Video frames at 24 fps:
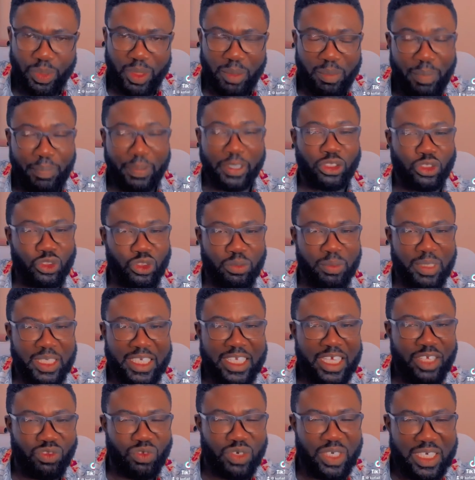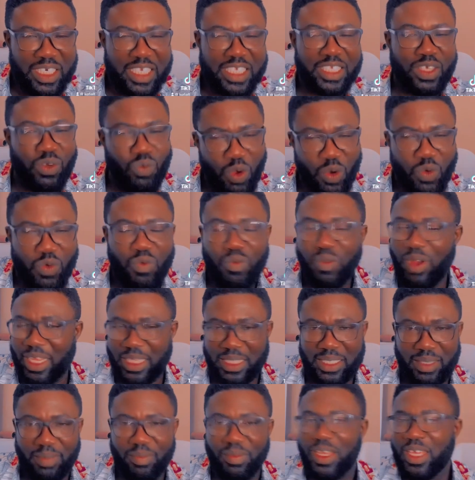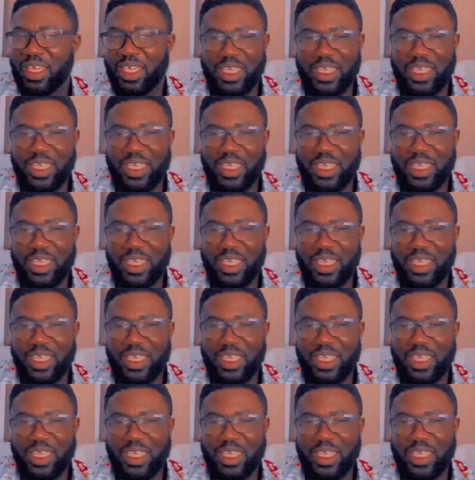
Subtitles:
The patrol media tuning this over noon as them,